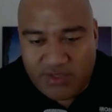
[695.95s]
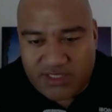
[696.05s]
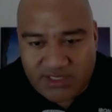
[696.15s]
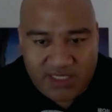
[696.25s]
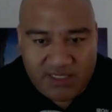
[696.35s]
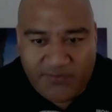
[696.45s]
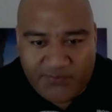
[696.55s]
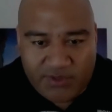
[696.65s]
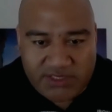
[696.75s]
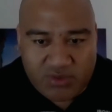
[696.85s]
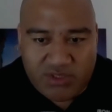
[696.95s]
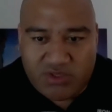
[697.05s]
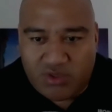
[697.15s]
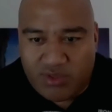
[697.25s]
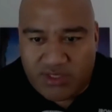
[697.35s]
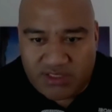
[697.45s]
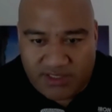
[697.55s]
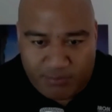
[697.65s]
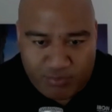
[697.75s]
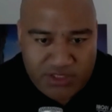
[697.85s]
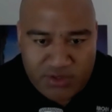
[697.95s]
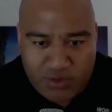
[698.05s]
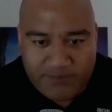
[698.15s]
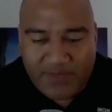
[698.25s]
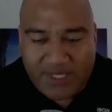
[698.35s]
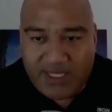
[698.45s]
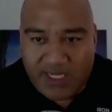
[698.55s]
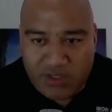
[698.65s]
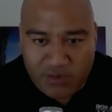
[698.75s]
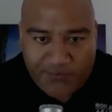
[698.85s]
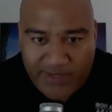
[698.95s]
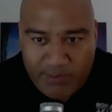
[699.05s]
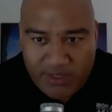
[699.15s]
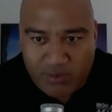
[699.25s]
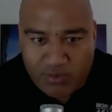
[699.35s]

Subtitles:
We're excited for what 2021 is going to bring you and your family.